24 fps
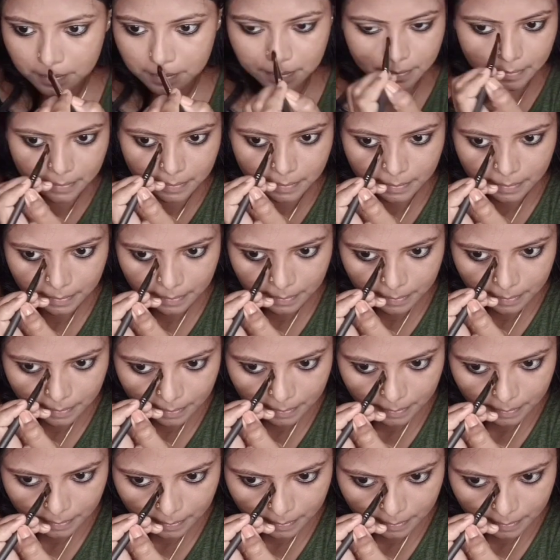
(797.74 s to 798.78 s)
I'm going to
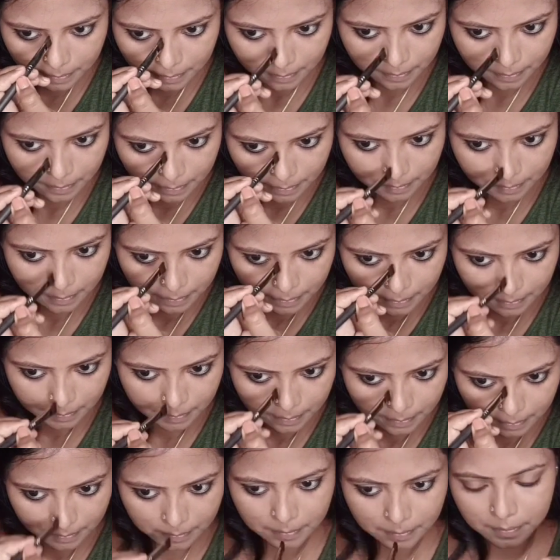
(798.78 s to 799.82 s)
draw those gentle
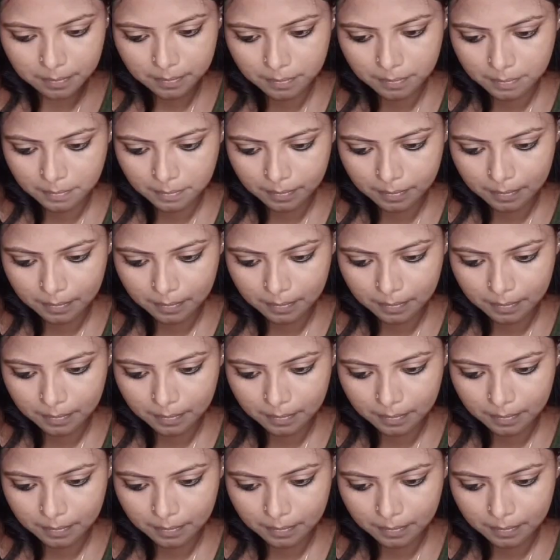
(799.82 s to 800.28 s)
soft lines.